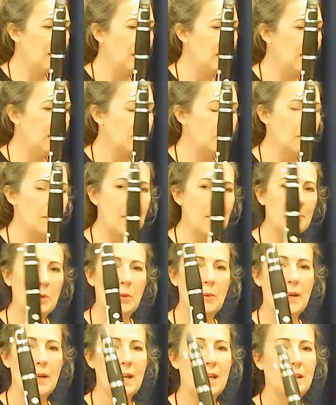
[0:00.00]
And
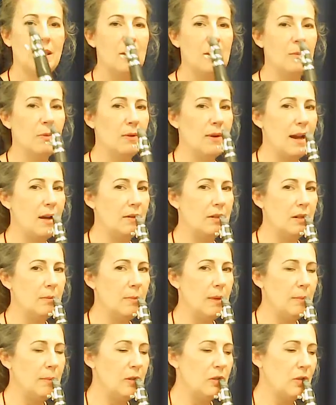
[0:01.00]
remember when I came around
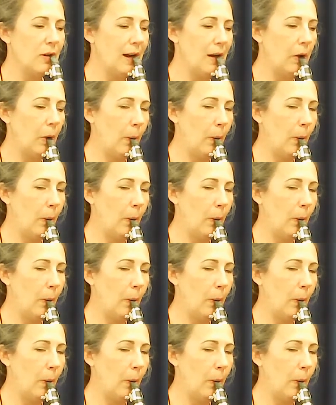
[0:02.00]
and maybe tried